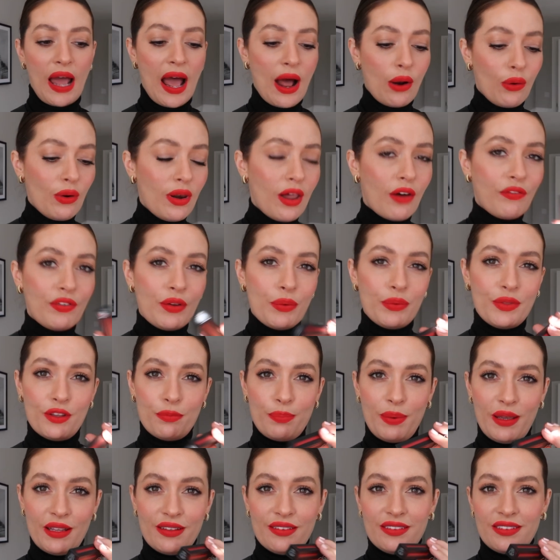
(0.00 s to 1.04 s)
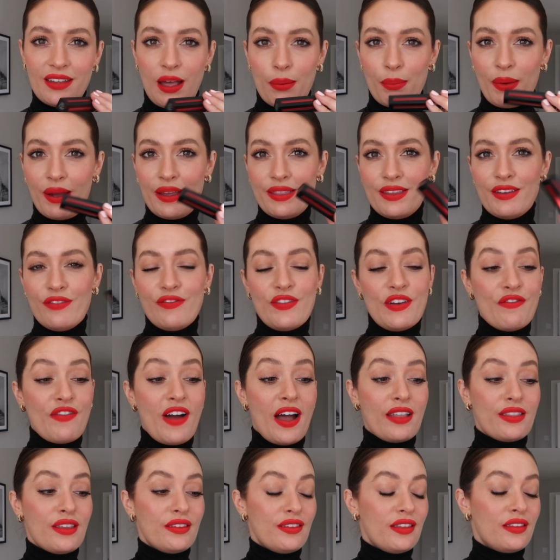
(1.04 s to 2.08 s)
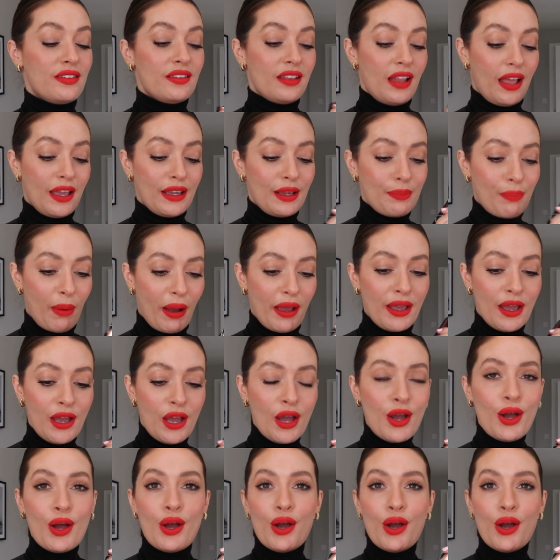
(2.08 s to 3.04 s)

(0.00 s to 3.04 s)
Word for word: How lovely would this be in summer? And if, in fact, this is like my